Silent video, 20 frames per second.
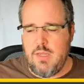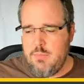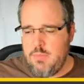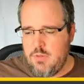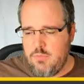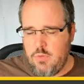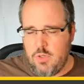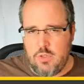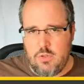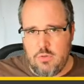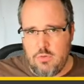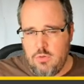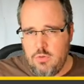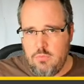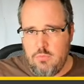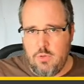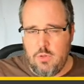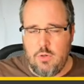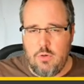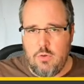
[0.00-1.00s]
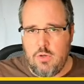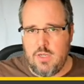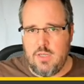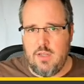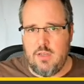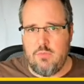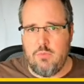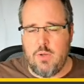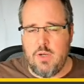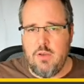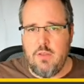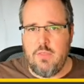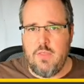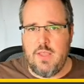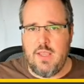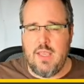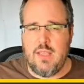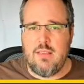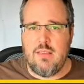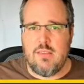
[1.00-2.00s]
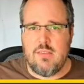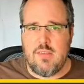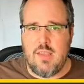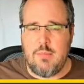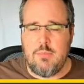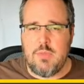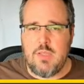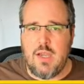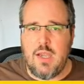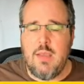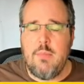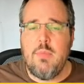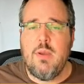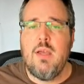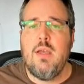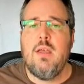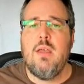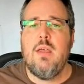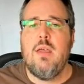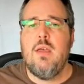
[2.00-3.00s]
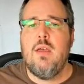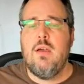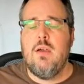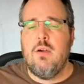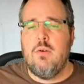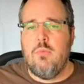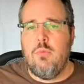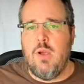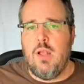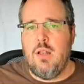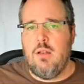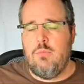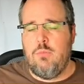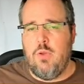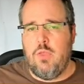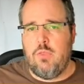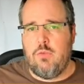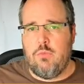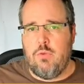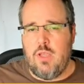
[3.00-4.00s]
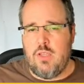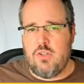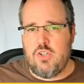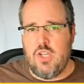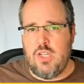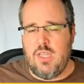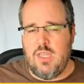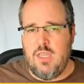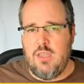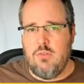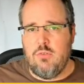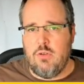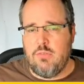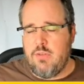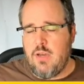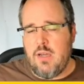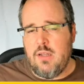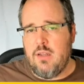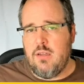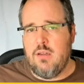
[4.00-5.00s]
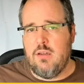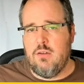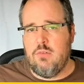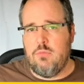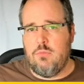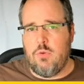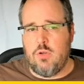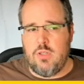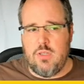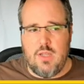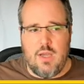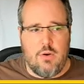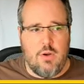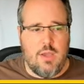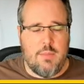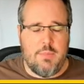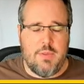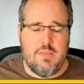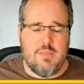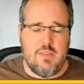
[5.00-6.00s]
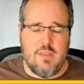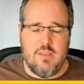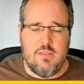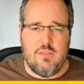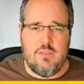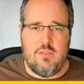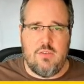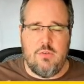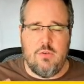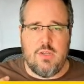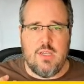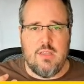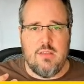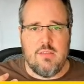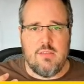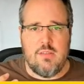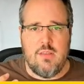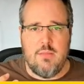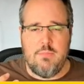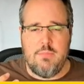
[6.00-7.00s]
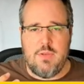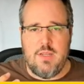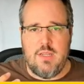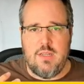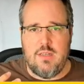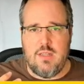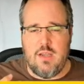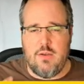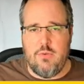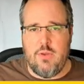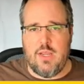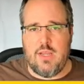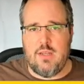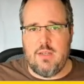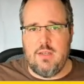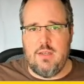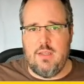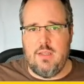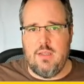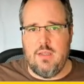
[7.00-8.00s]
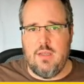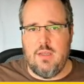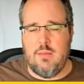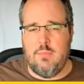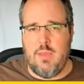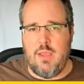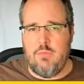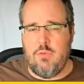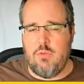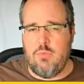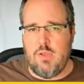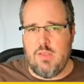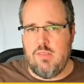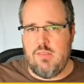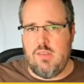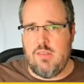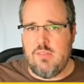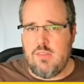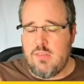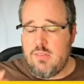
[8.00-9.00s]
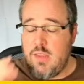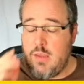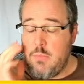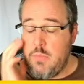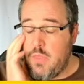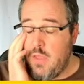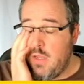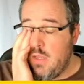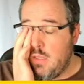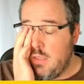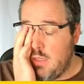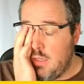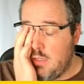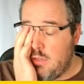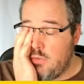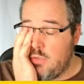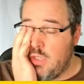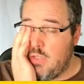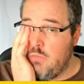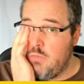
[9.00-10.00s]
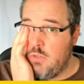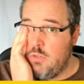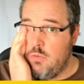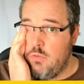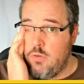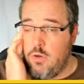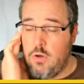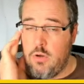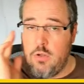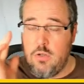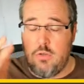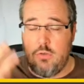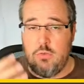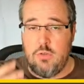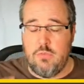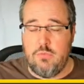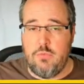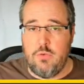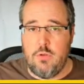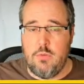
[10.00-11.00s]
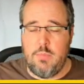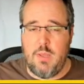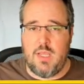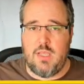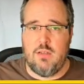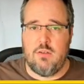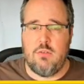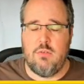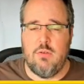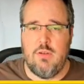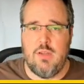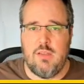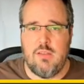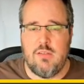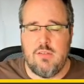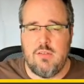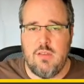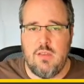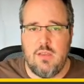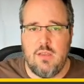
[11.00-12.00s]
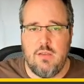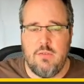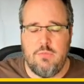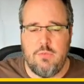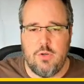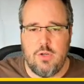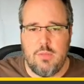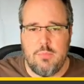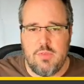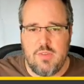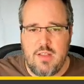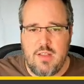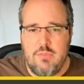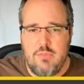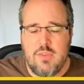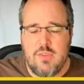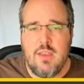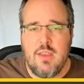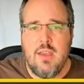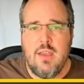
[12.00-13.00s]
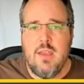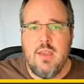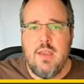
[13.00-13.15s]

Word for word: people want to look at it one thing at the same time well, with caching in Grafana, what now happens is you can simply directly, um, everyone sees the same thing and they don't have to all do the full backend queries uh, for themselves.